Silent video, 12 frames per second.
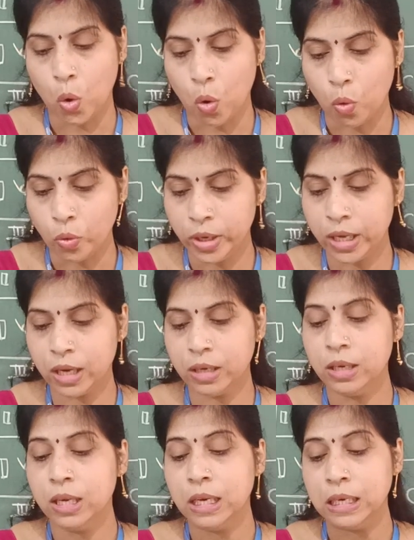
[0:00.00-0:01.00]

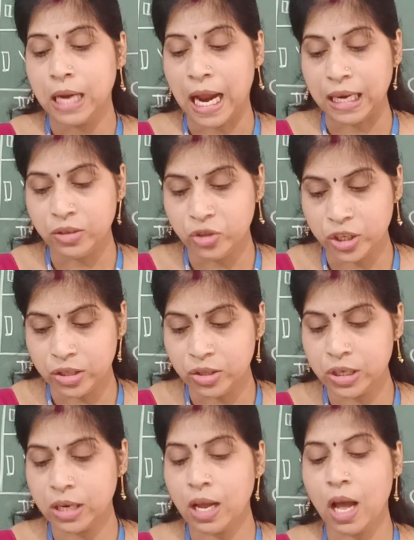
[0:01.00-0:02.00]
Onion and
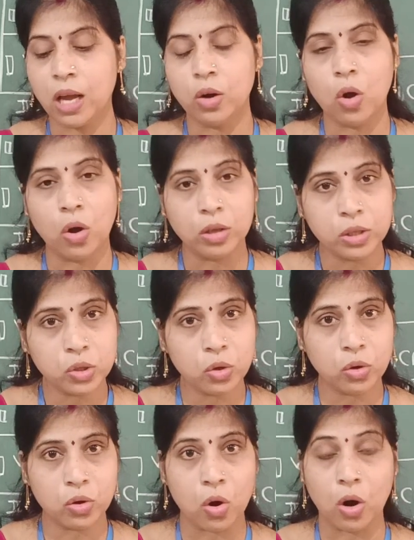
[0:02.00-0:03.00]
ginger are
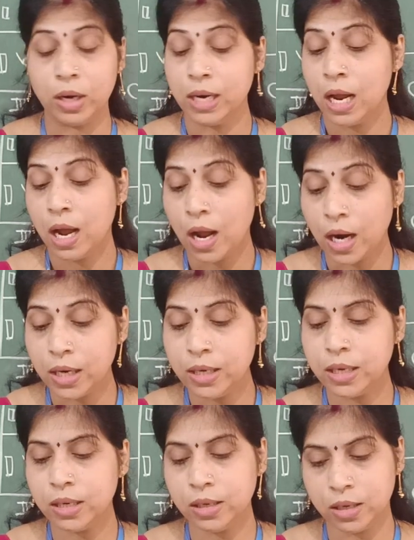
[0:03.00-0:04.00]
also called
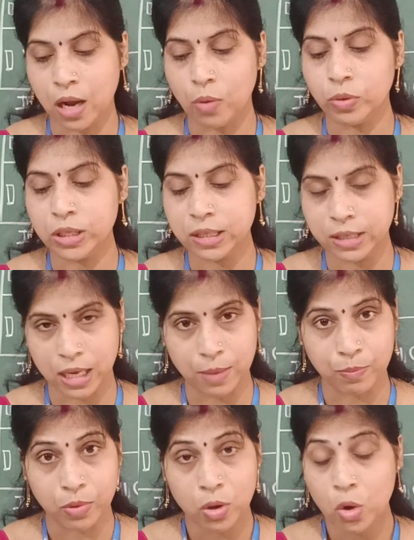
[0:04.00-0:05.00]
underground
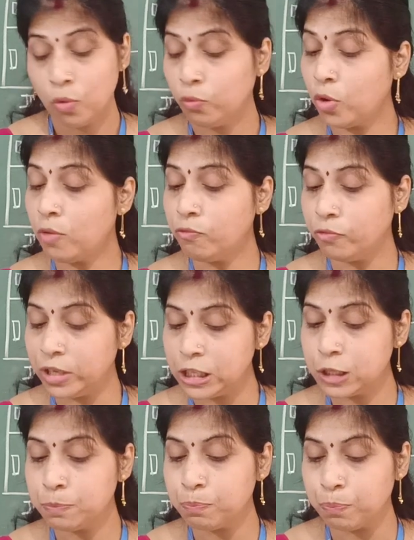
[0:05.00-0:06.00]
stem, from
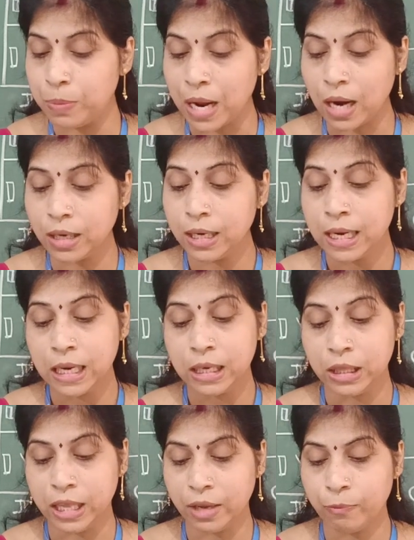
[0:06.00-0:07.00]
which
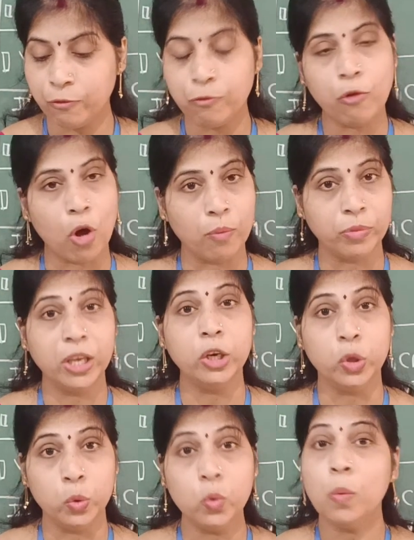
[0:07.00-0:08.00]
plant they form the
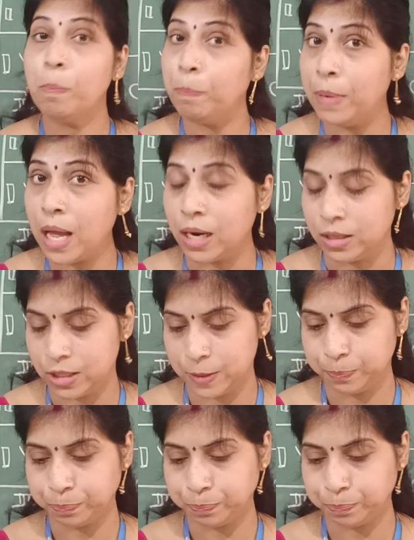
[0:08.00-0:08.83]
new plants.